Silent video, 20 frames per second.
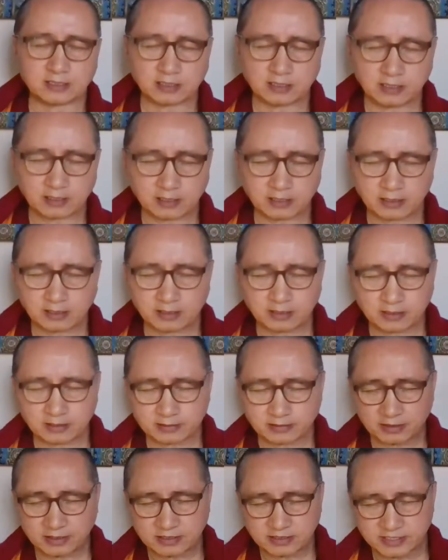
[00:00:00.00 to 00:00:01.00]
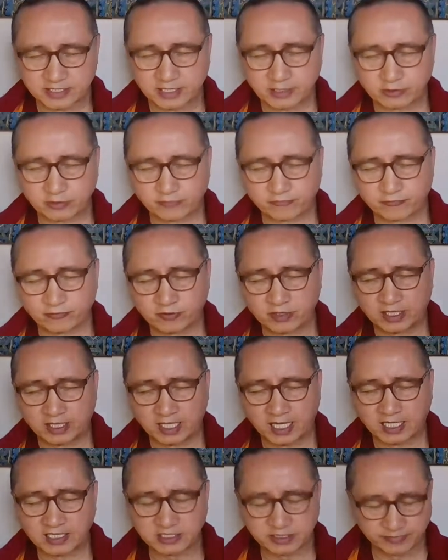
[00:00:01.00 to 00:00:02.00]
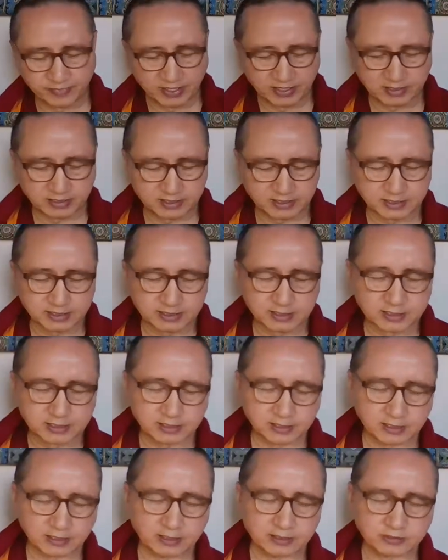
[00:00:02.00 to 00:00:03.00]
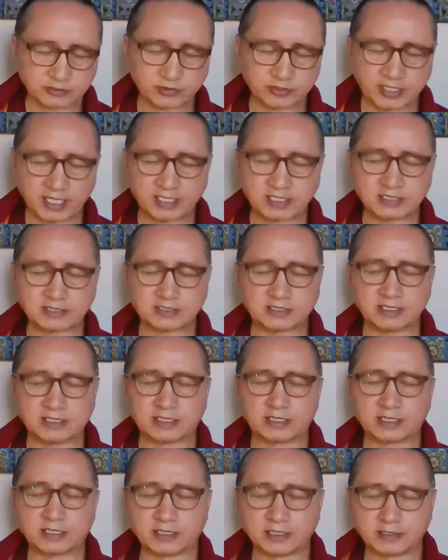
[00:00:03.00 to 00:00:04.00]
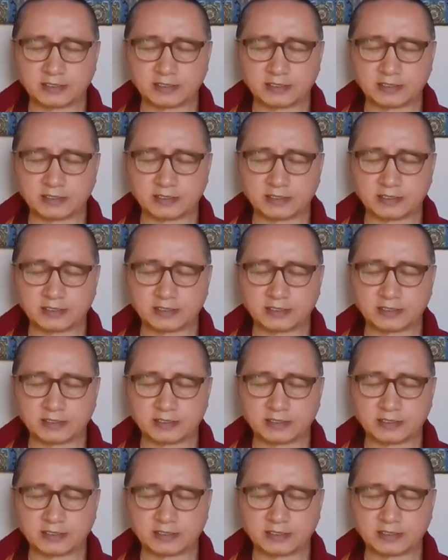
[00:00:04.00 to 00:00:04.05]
the state of full enlightenment. So that is the